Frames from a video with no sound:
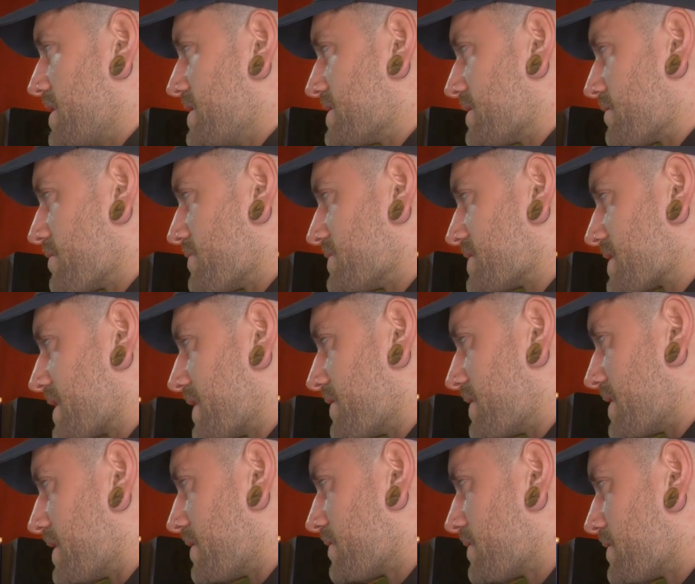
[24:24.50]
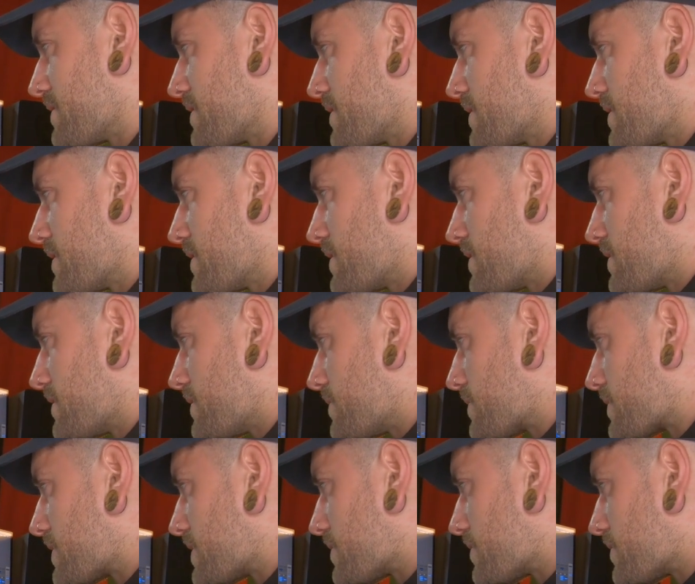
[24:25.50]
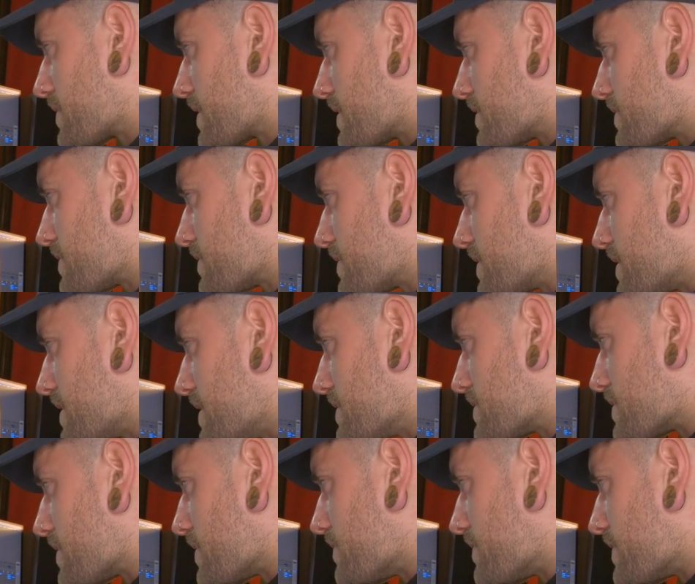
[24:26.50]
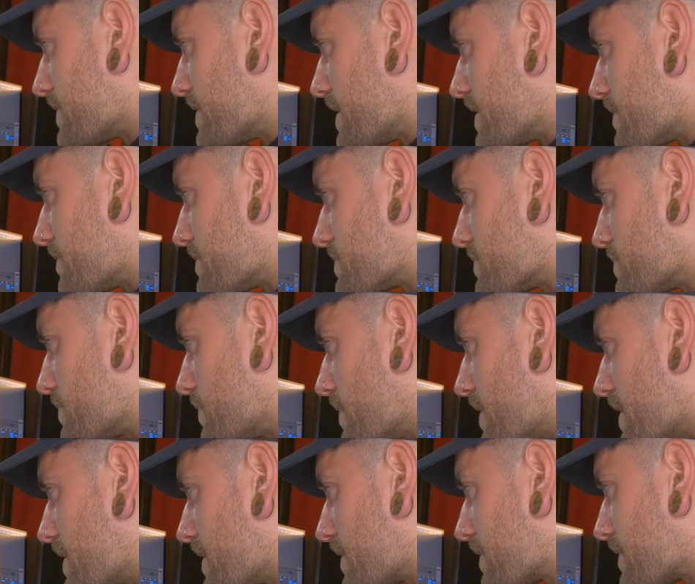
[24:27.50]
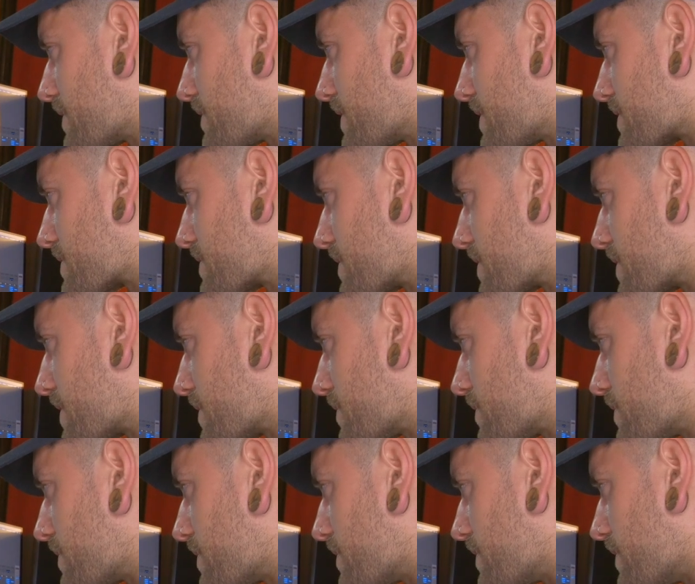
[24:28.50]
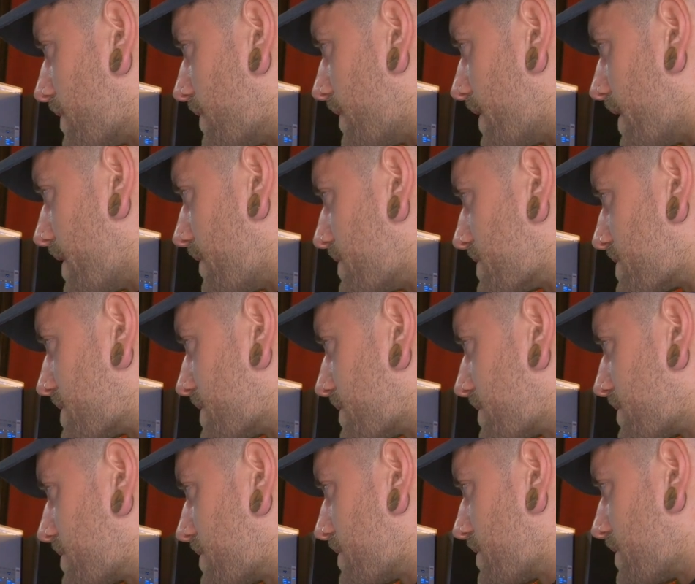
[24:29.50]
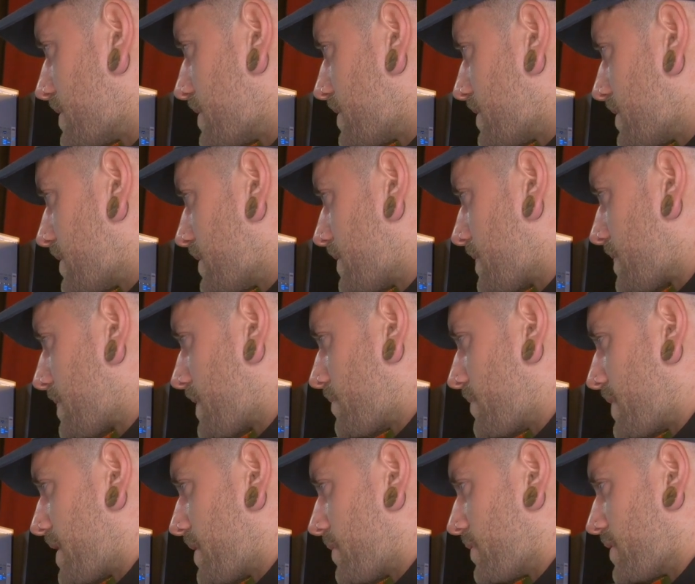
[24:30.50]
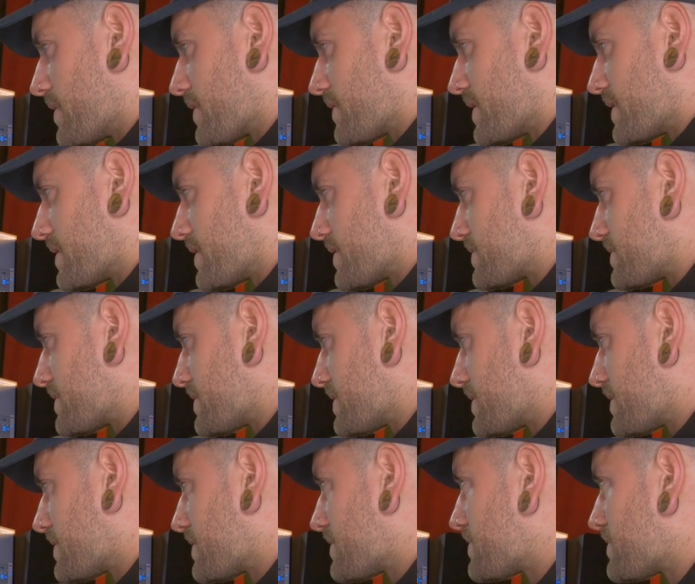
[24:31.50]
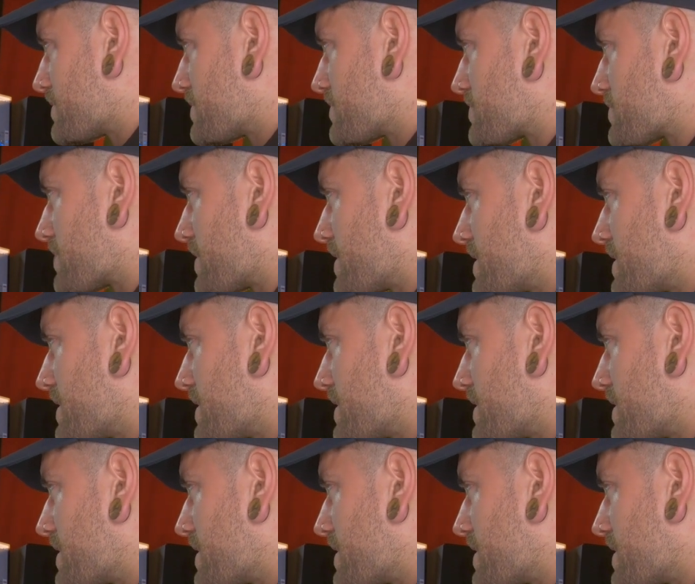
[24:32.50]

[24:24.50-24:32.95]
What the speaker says: everything together now. I'm going to get these over there as well. That's going to go there, is it? That might work then actually. Let's try it